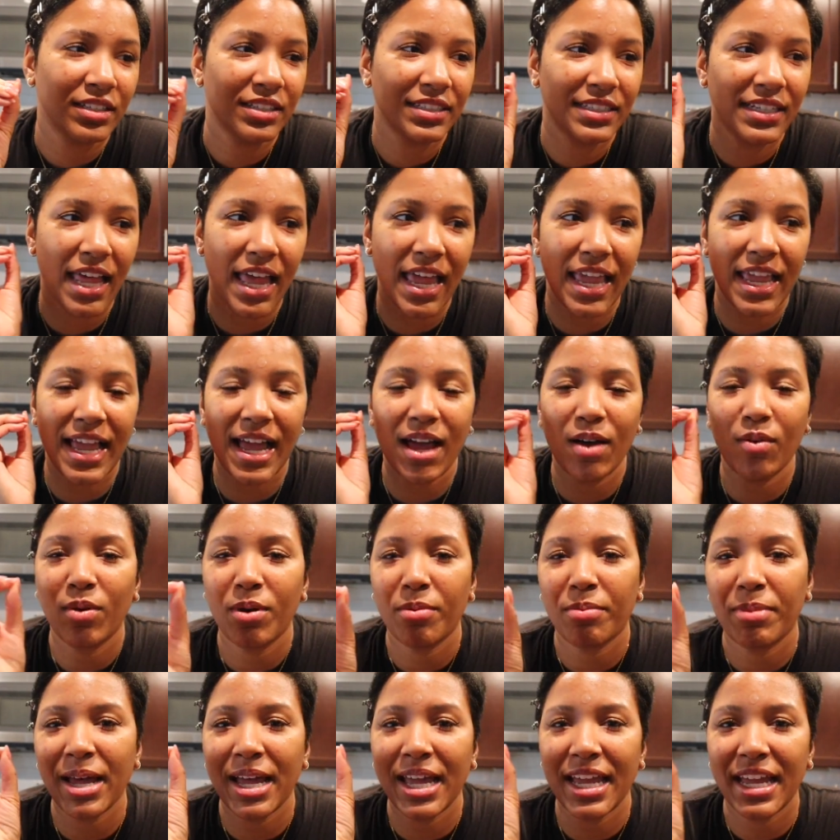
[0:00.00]
Like I
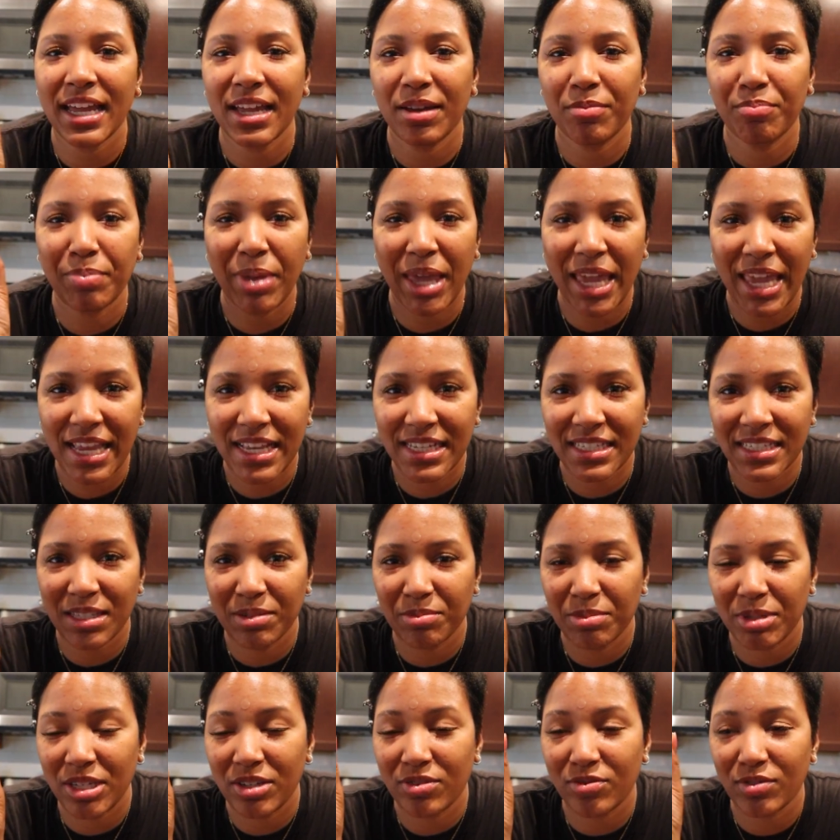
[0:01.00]
want my bangs to
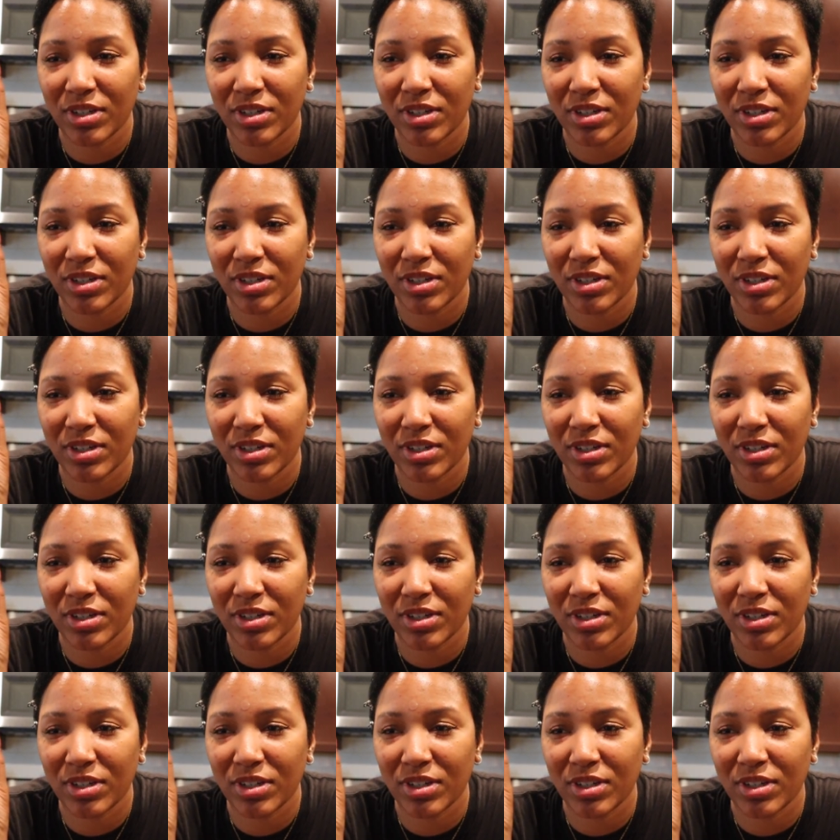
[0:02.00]
be